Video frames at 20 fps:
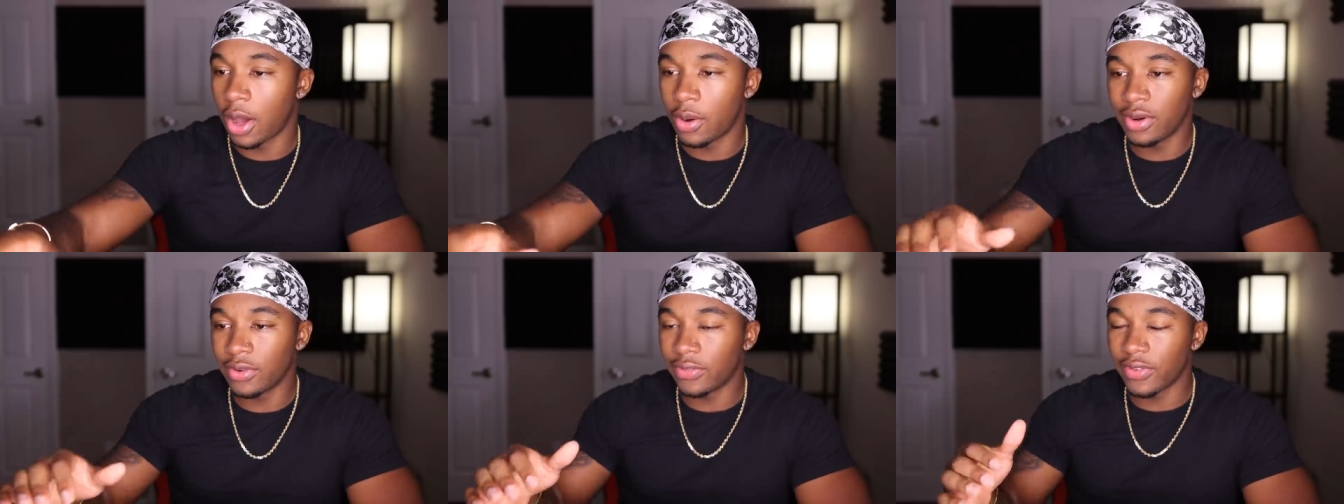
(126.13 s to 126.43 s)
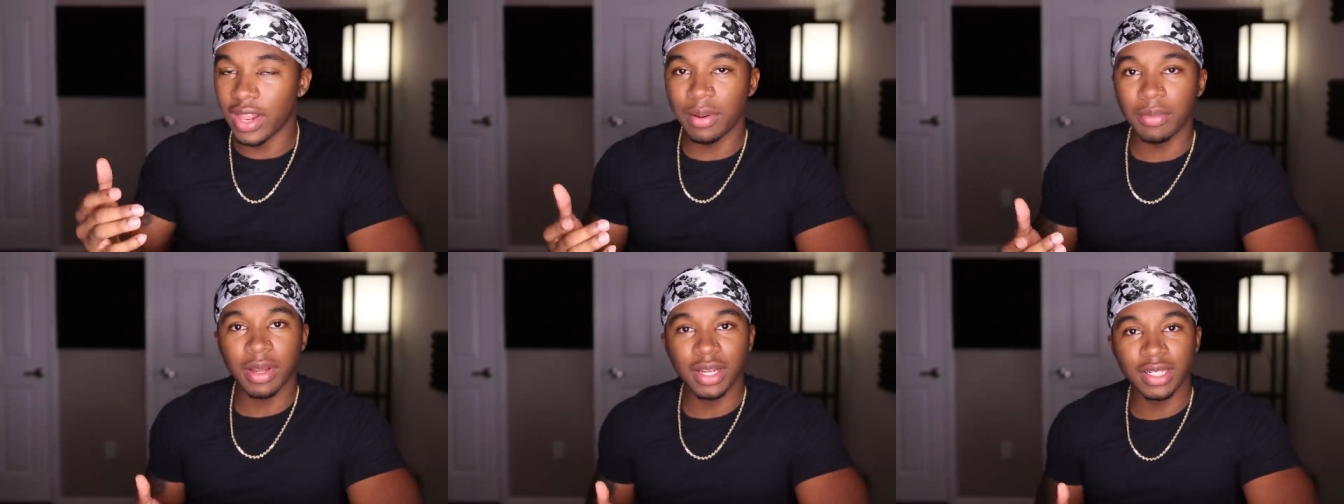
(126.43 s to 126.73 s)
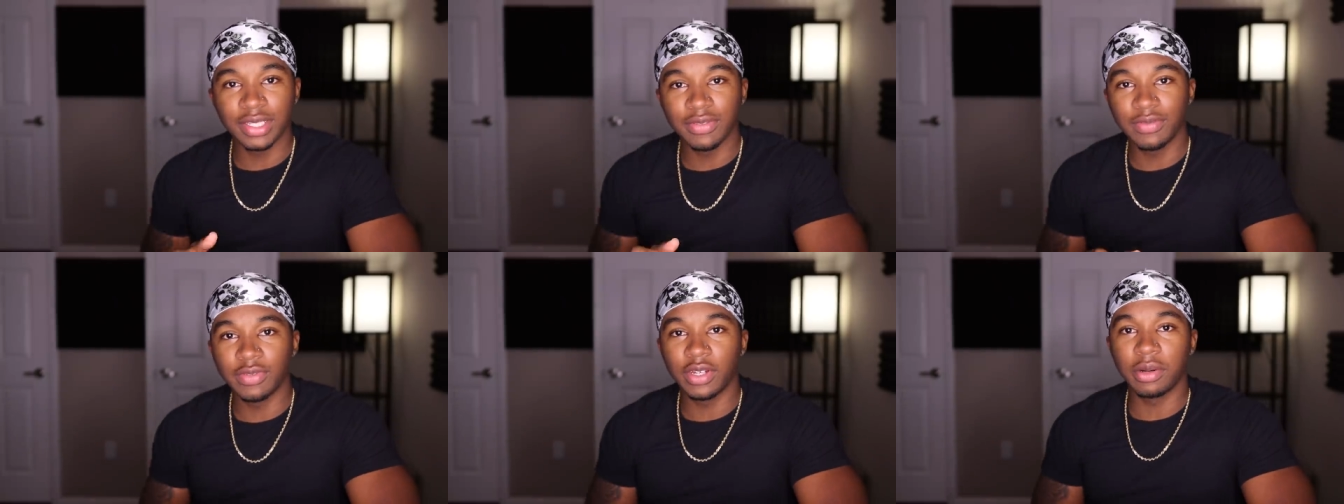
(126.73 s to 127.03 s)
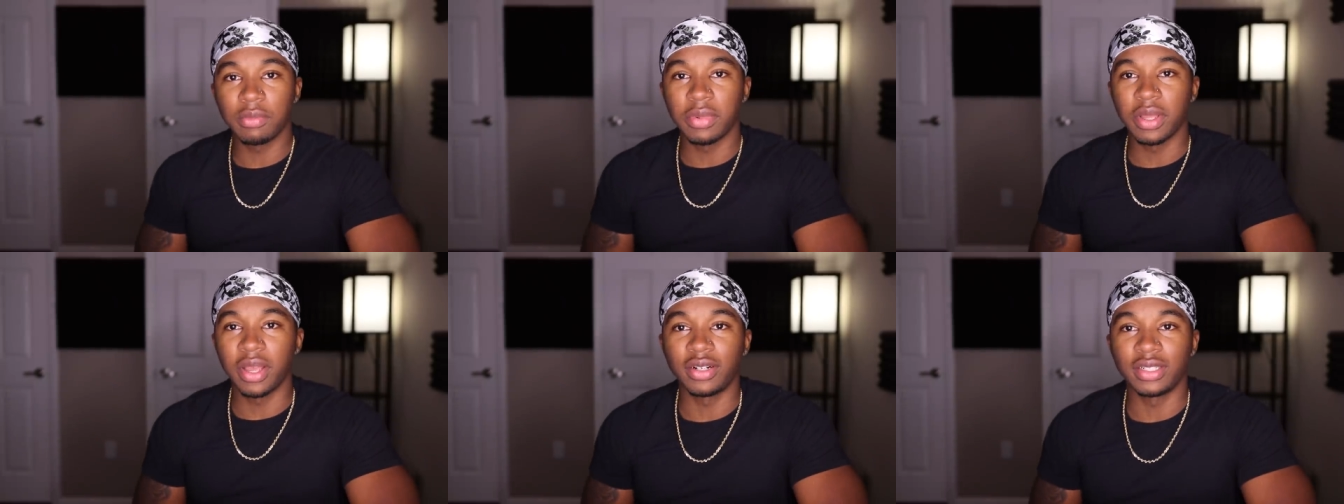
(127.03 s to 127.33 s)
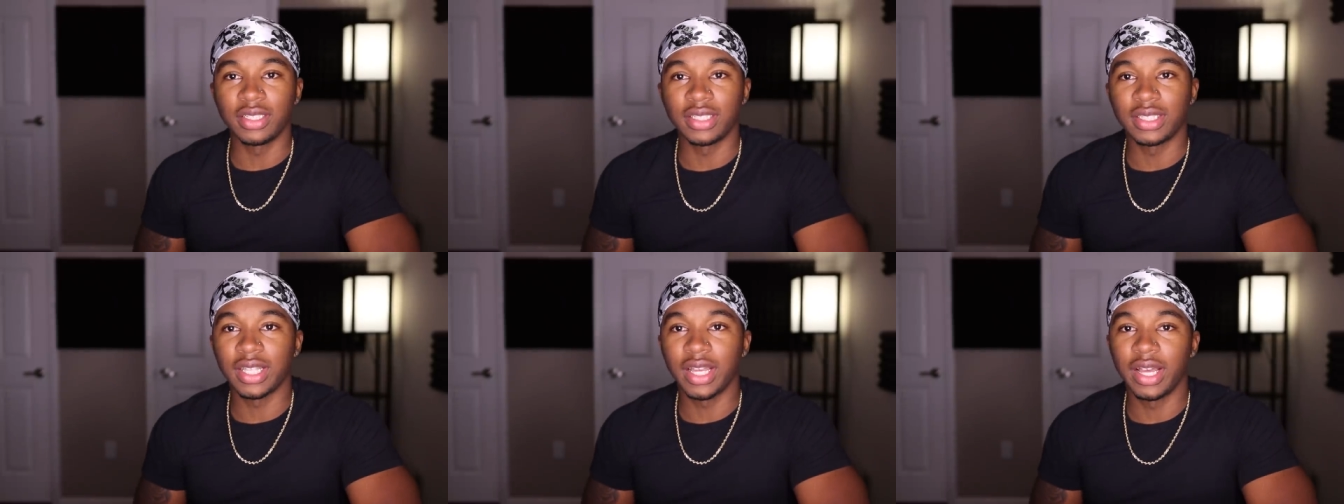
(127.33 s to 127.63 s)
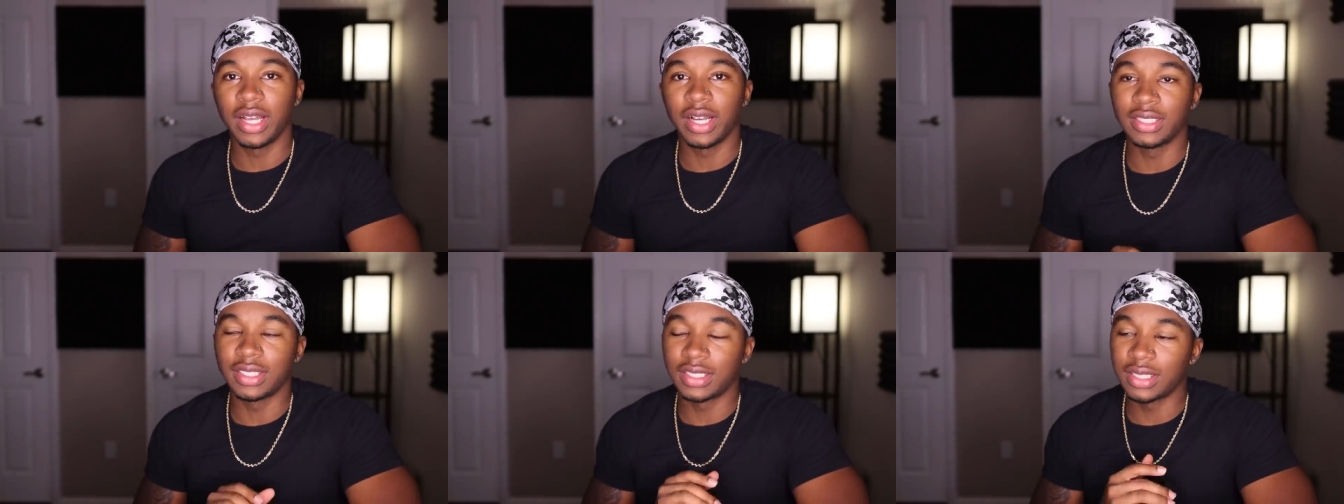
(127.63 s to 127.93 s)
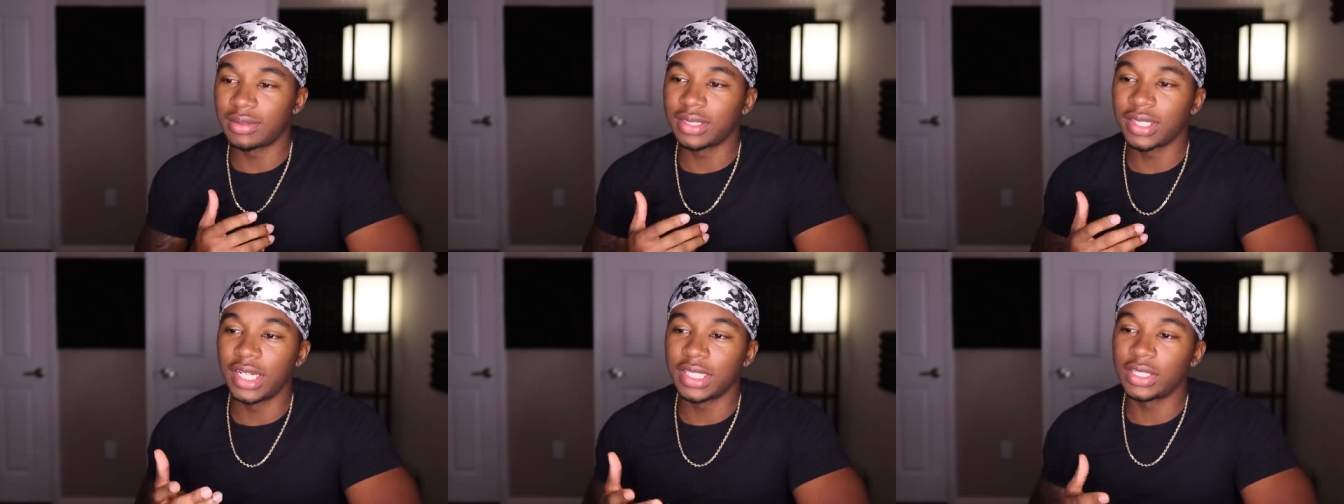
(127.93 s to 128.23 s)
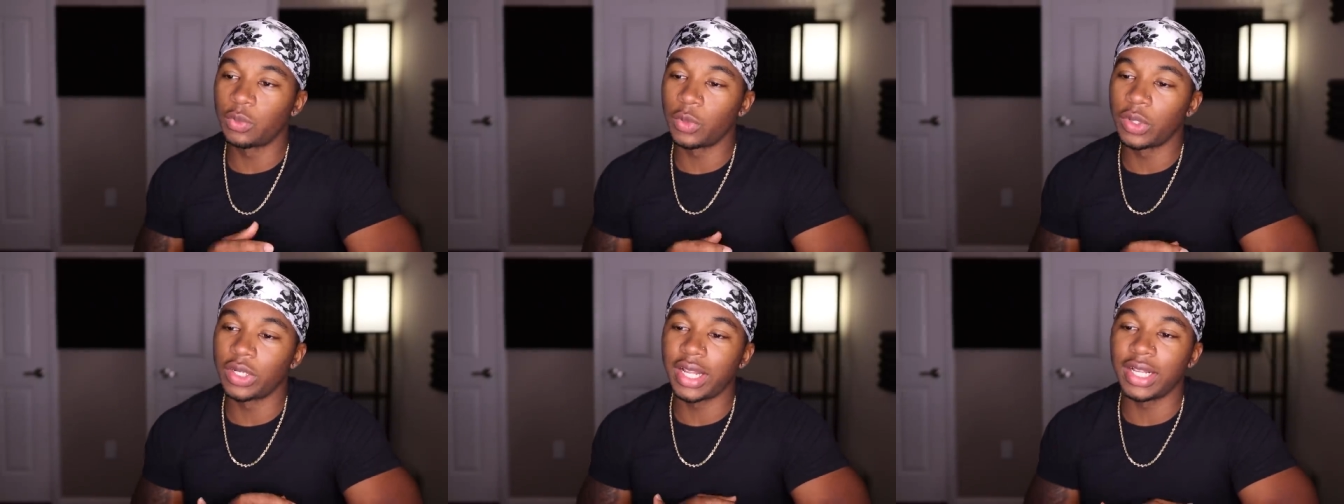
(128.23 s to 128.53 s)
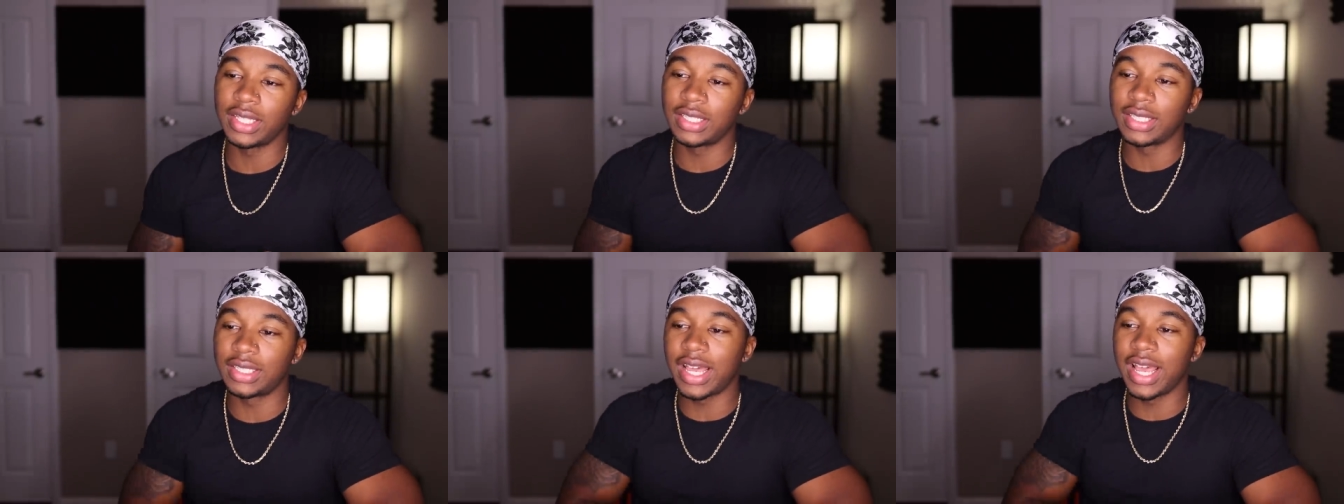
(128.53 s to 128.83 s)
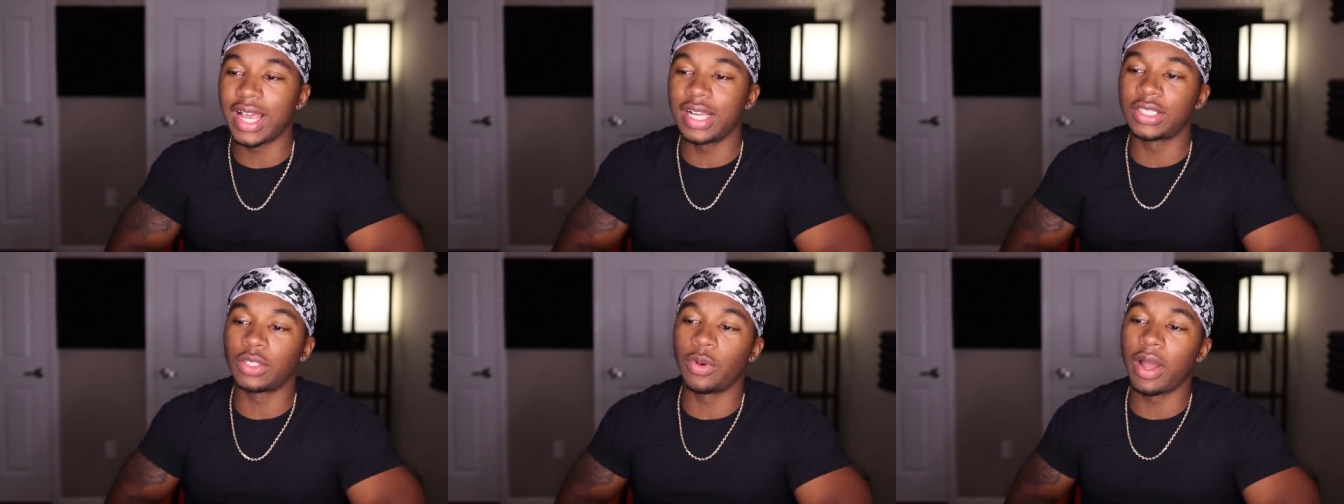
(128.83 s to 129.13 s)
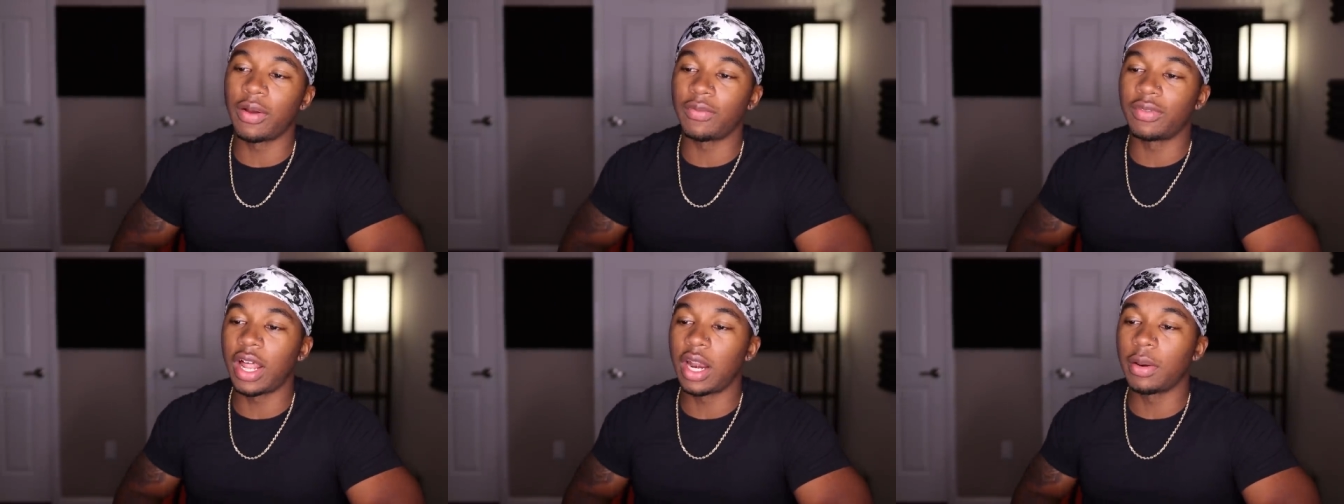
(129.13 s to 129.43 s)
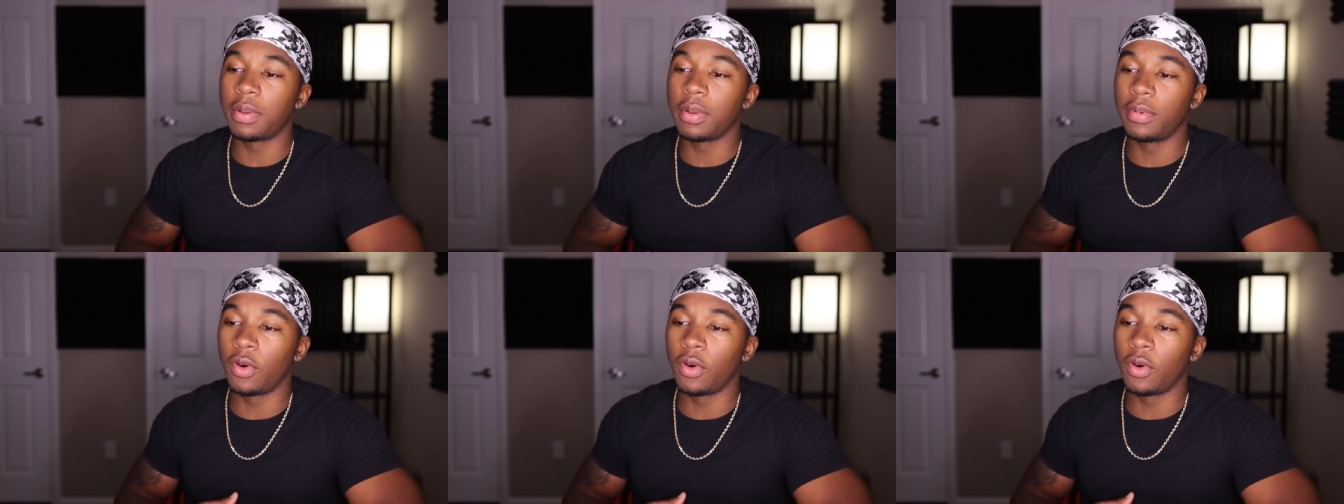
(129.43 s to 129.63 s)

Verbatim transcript: I wonder if anybody's even gonna be on this tag, because sometimes when like the tags don't have a lot of